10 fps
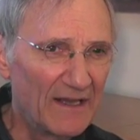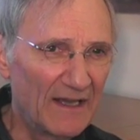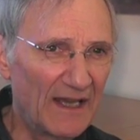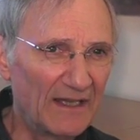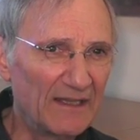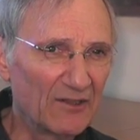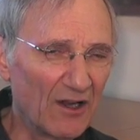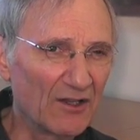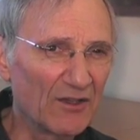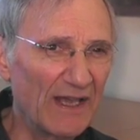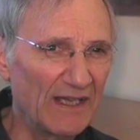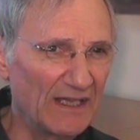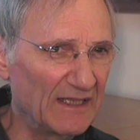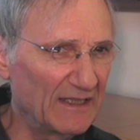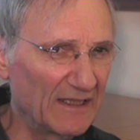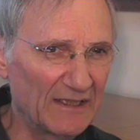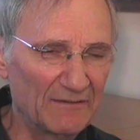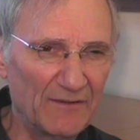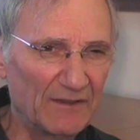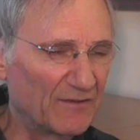and there are already uh,
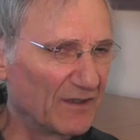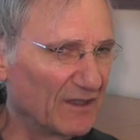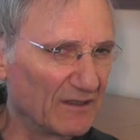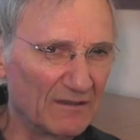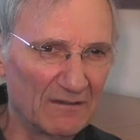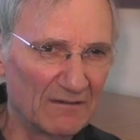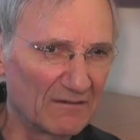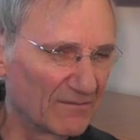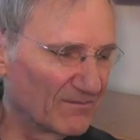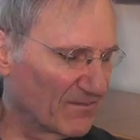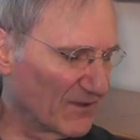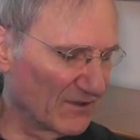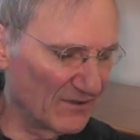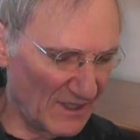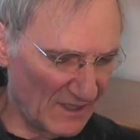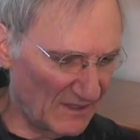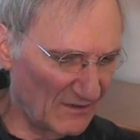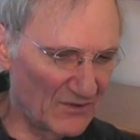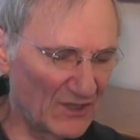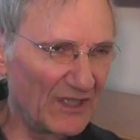fifteen or
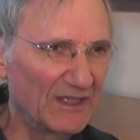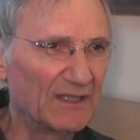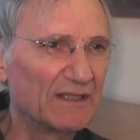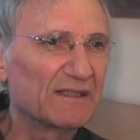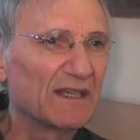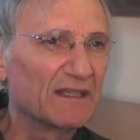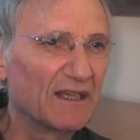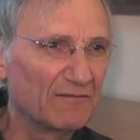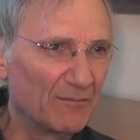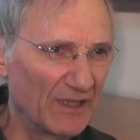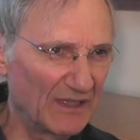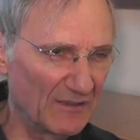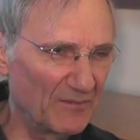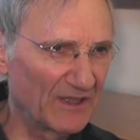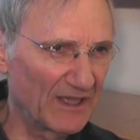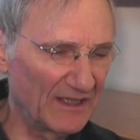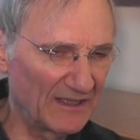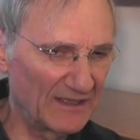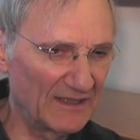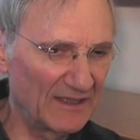thirty genes that have been
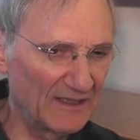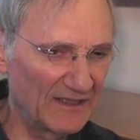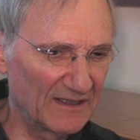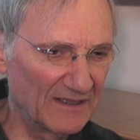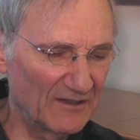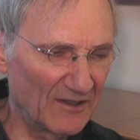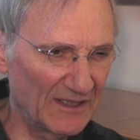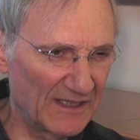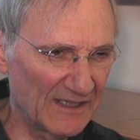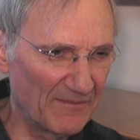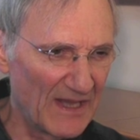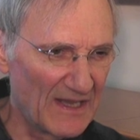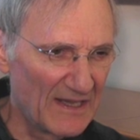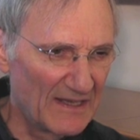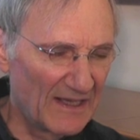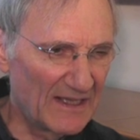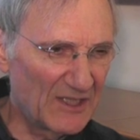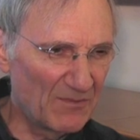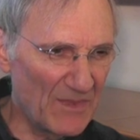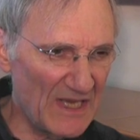implicated uh, in autism, and
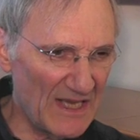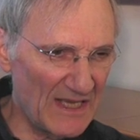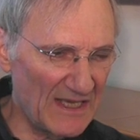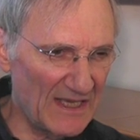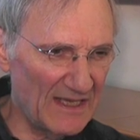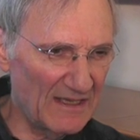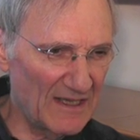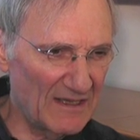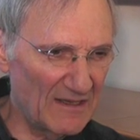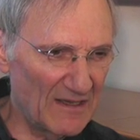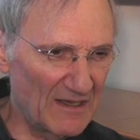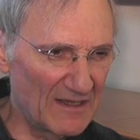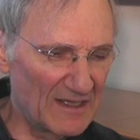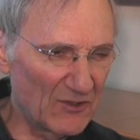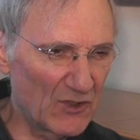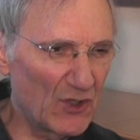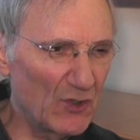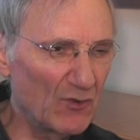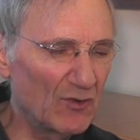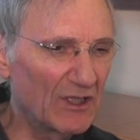to me, in there are
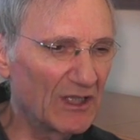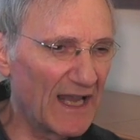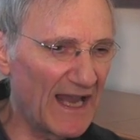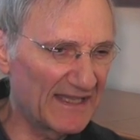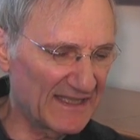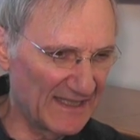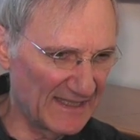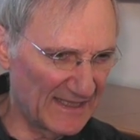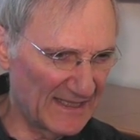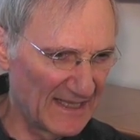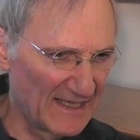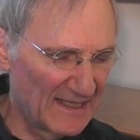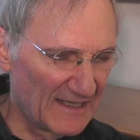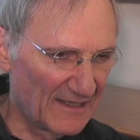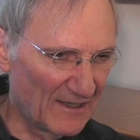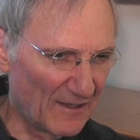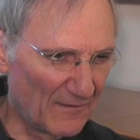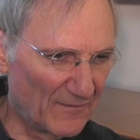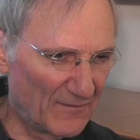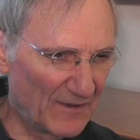two classes
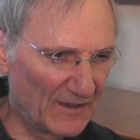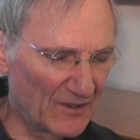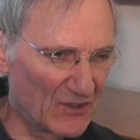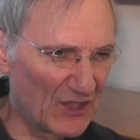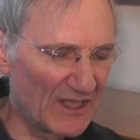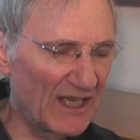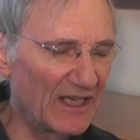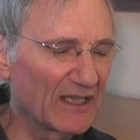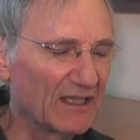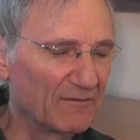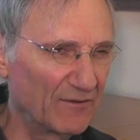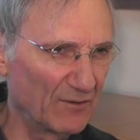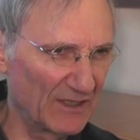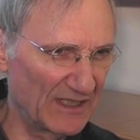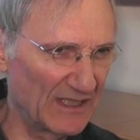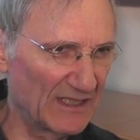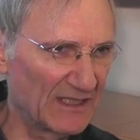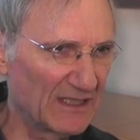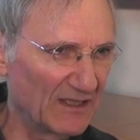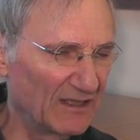of genetic
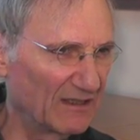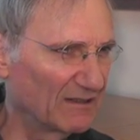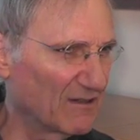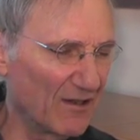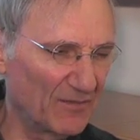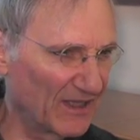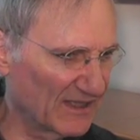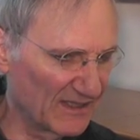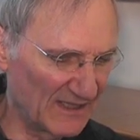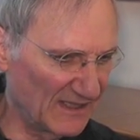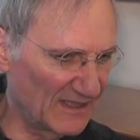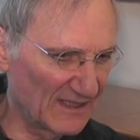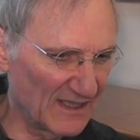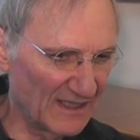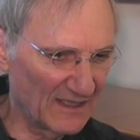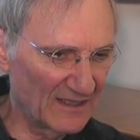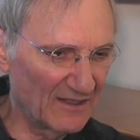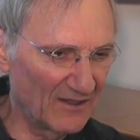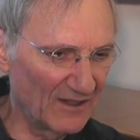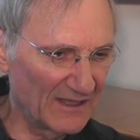influences on complex diseases
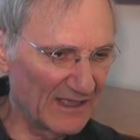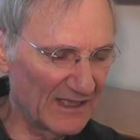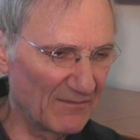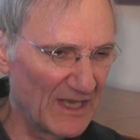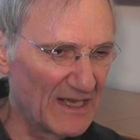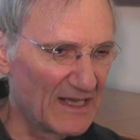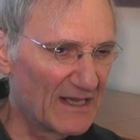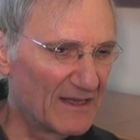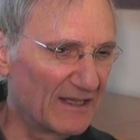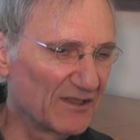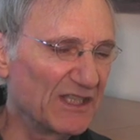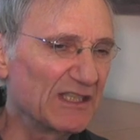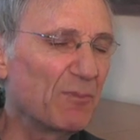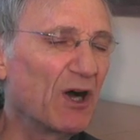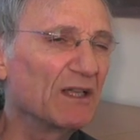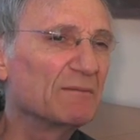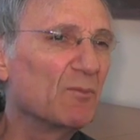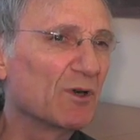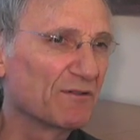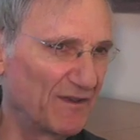like uh, autism. There's these
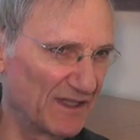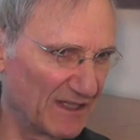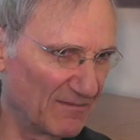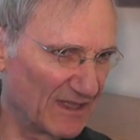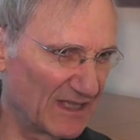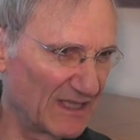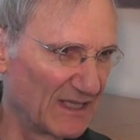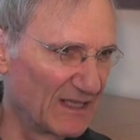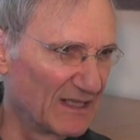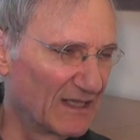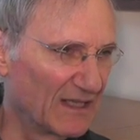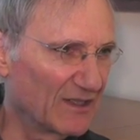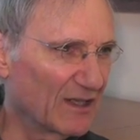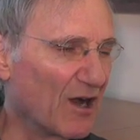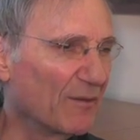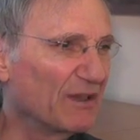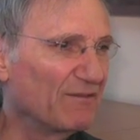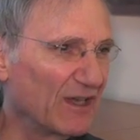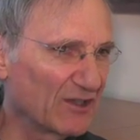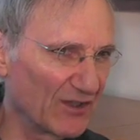polymorphisms, uh, the common
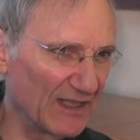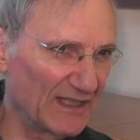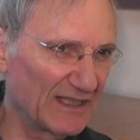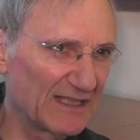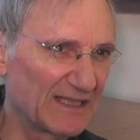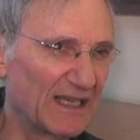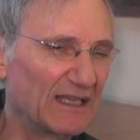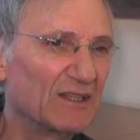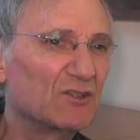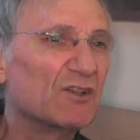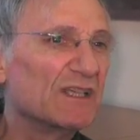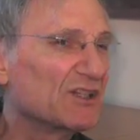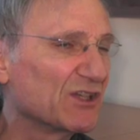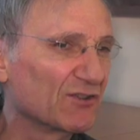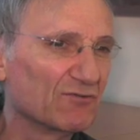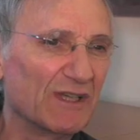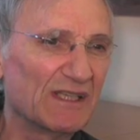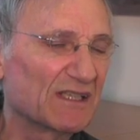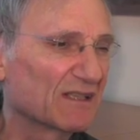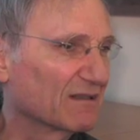variants that increase your
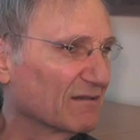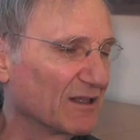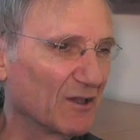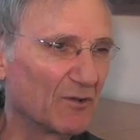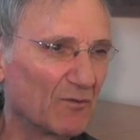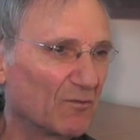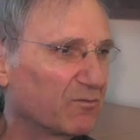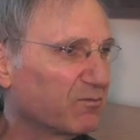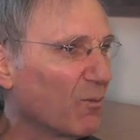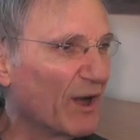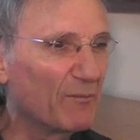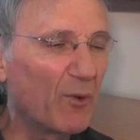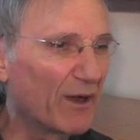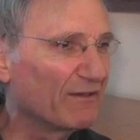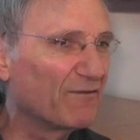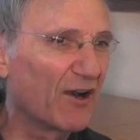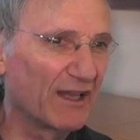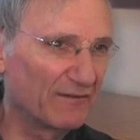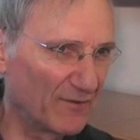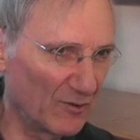risk, you know,
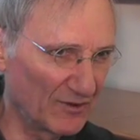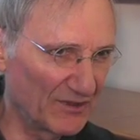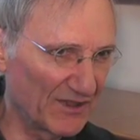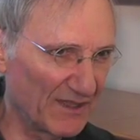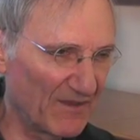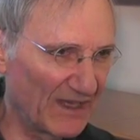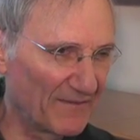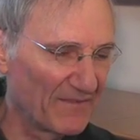1.5 fold or something.